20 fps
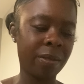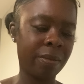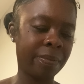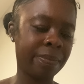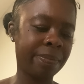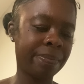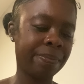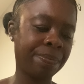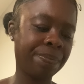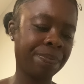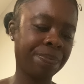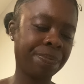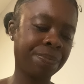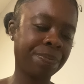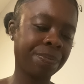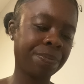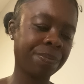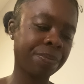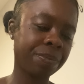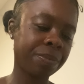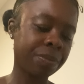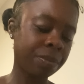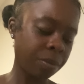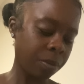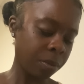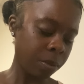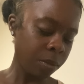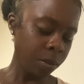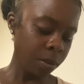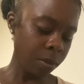
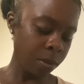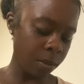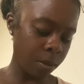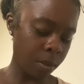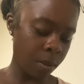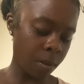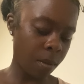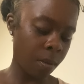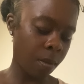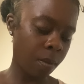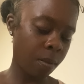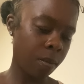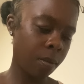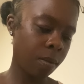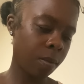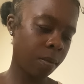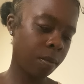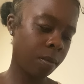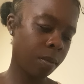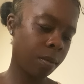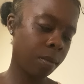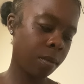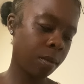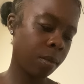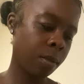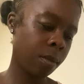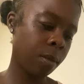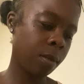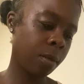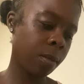
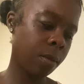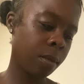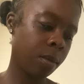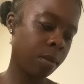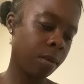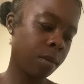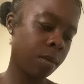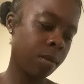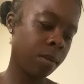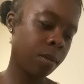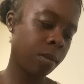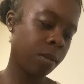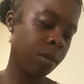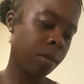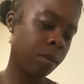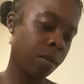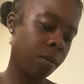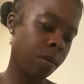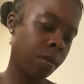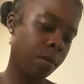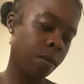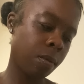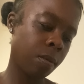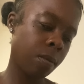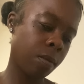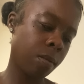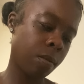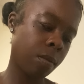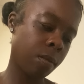Nothing is said.